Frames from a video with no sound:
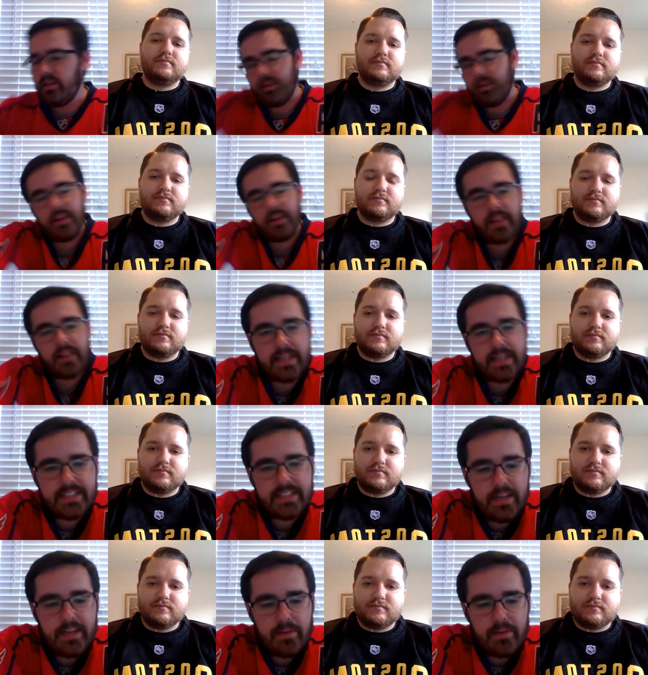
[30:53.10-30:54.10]
Speaker 1: yeah, like I said, I
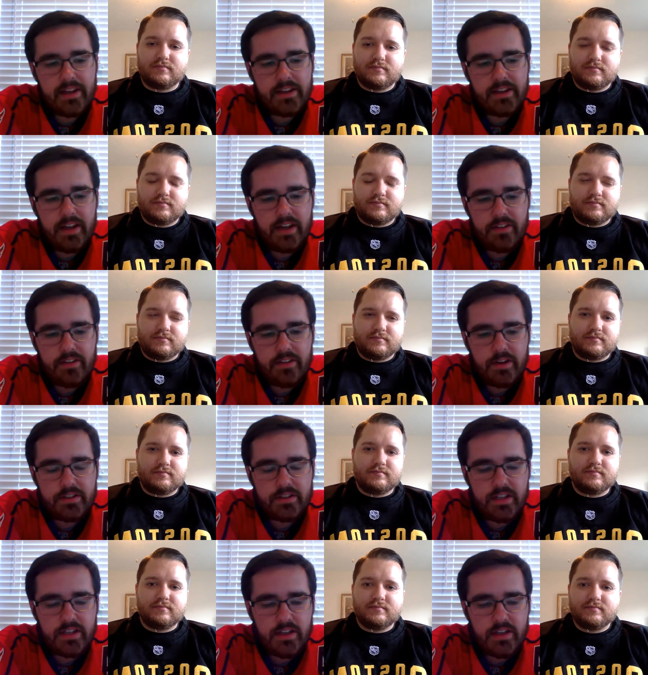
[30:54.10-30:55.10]
mean, it could either go
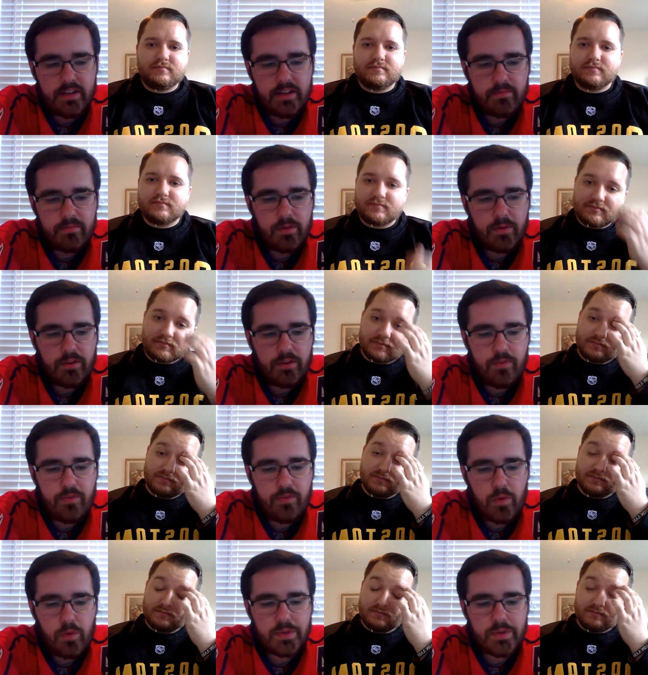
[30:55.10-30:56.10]
to one of the
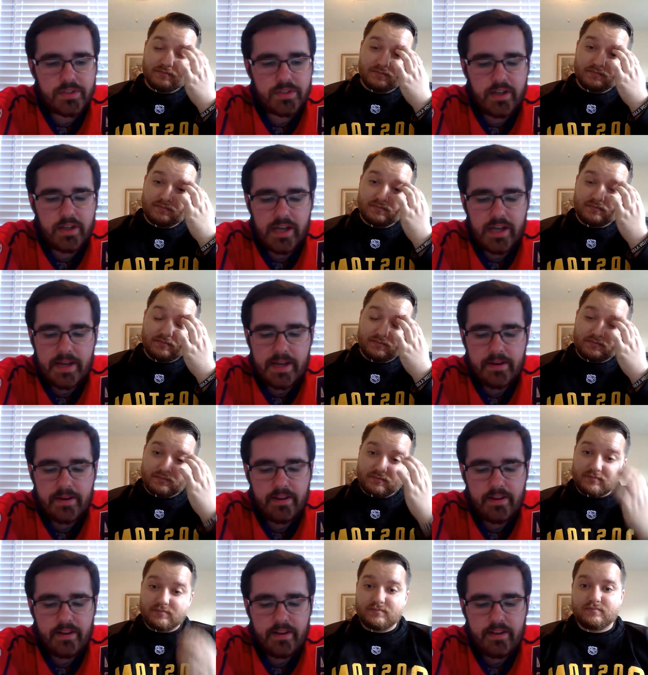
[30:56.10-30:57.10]
forwards on
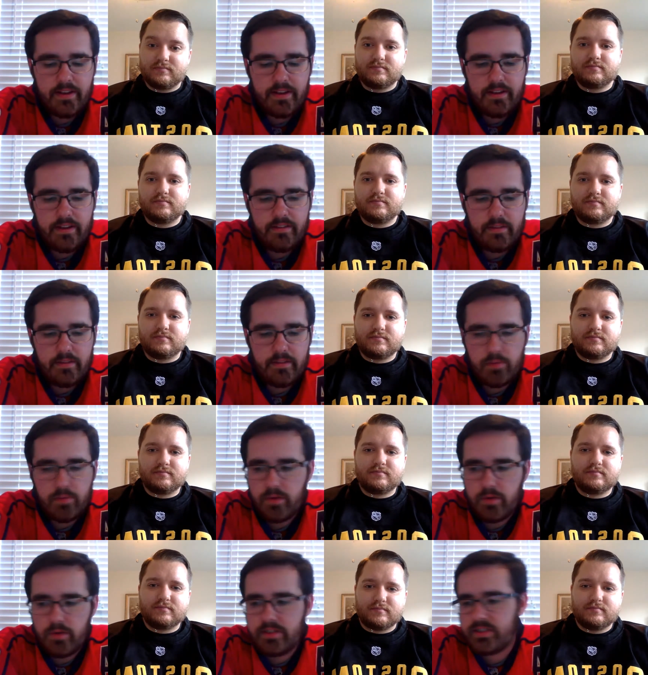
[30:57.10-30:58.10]
the
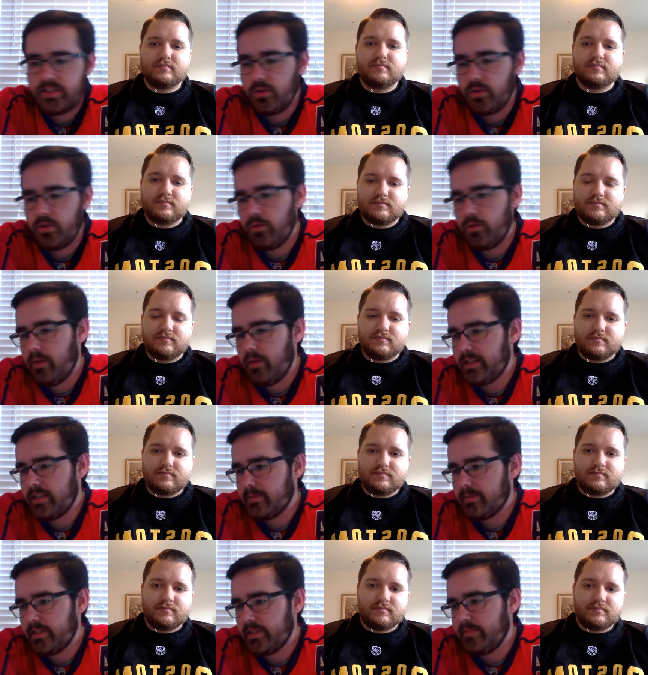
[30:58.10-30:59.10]
Bruins or
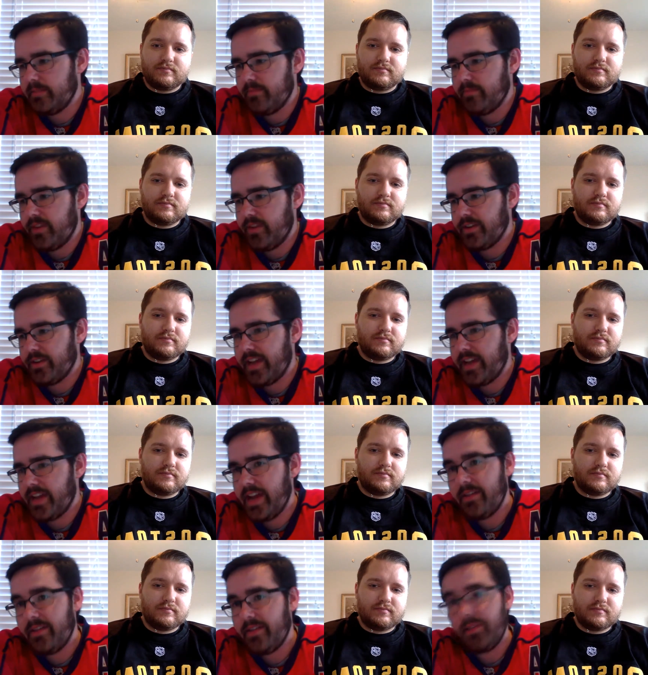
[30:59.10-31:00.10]
possibly Evander
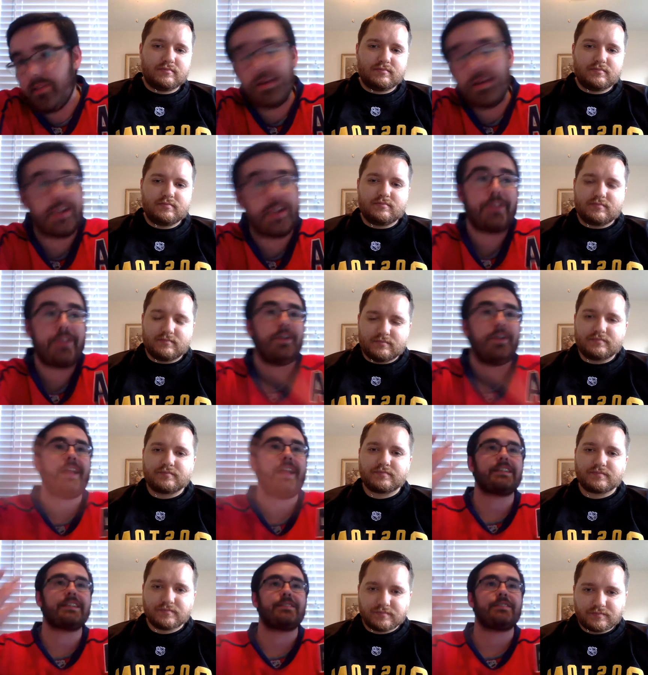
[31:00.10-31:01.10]
Kane. I mean, it could go to
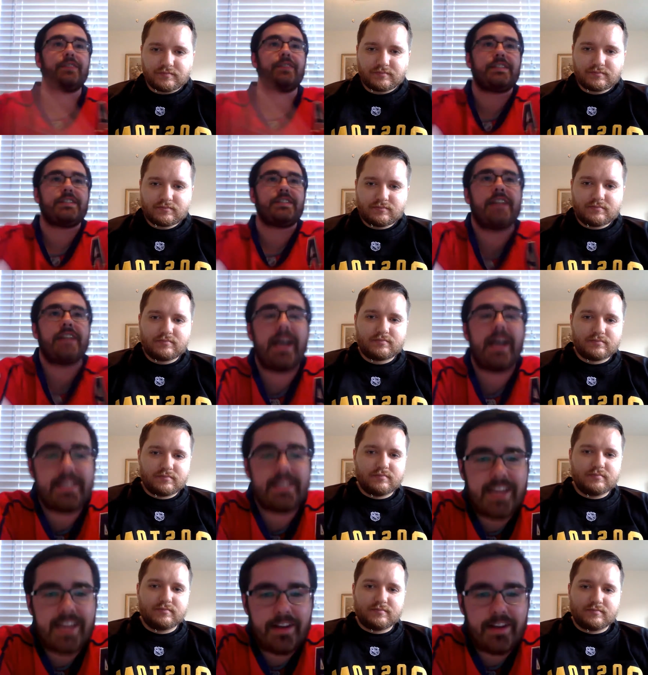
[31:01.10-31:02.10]
Alex Ovechkin. I highly
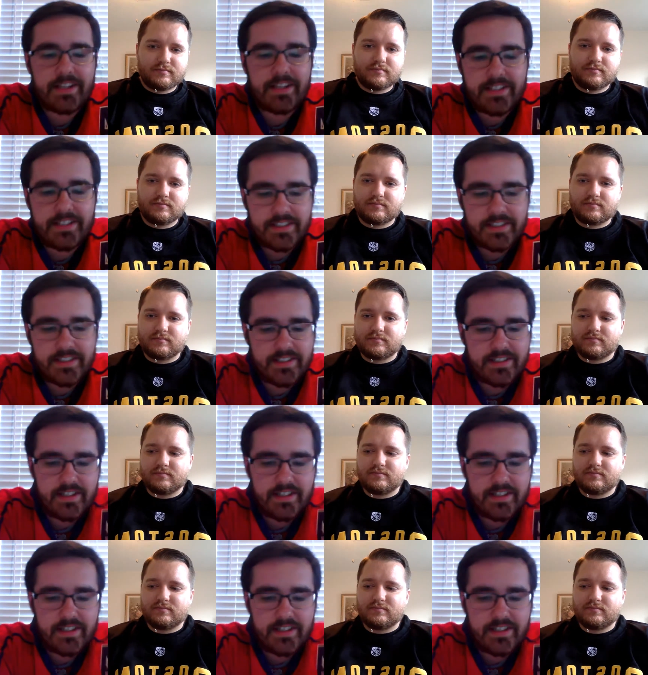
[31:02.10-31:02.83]
doubt it because,